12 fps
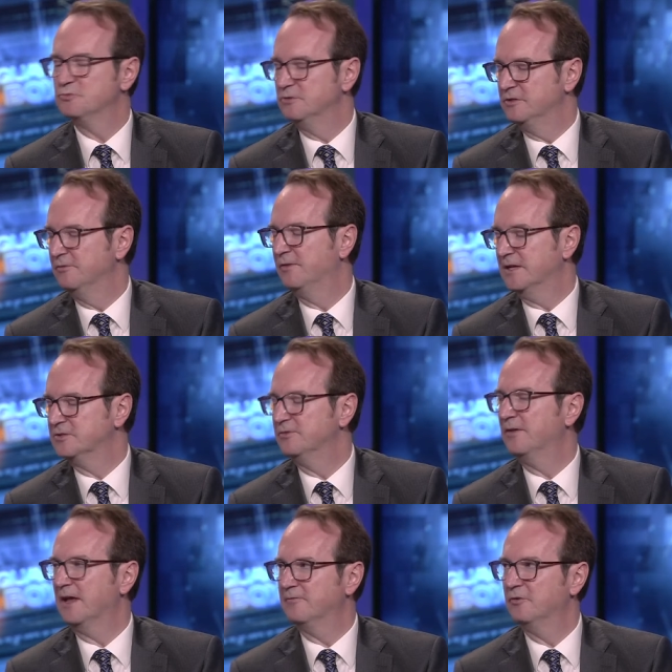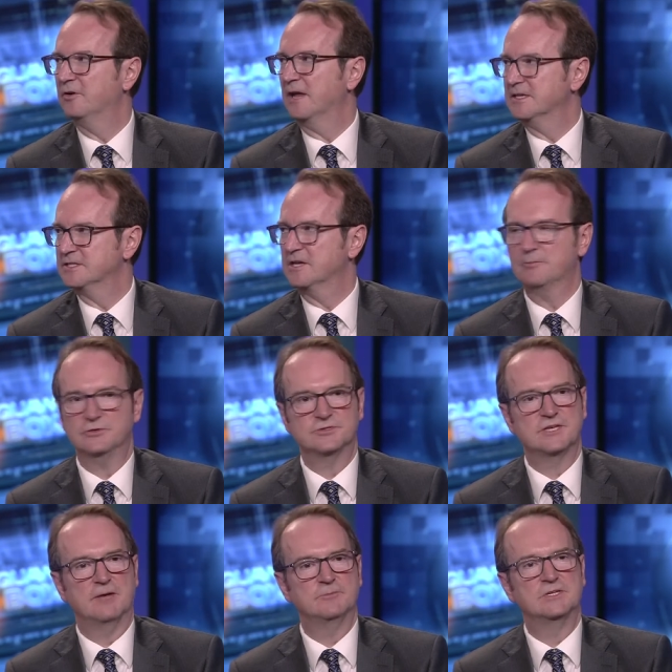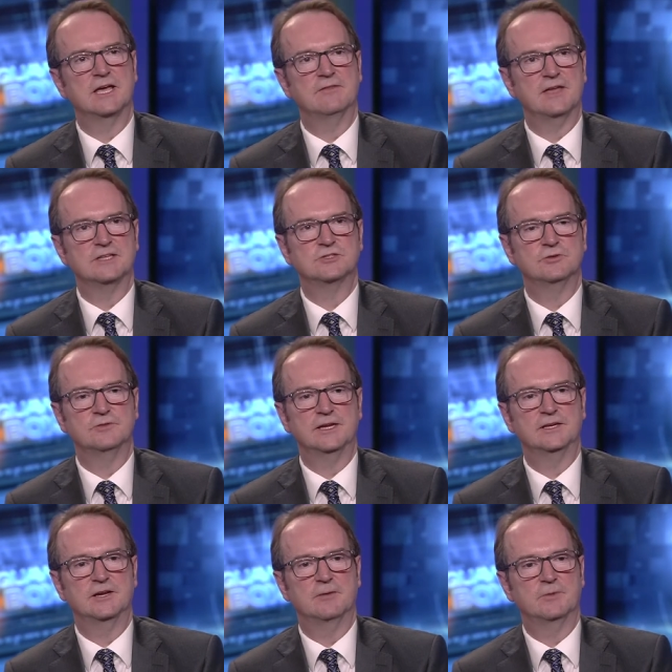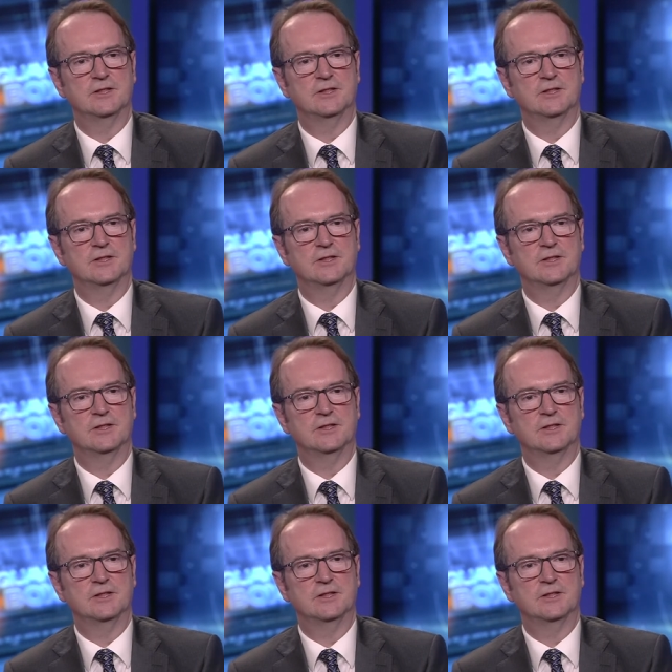would you have had as a capital sum to get that sort of income?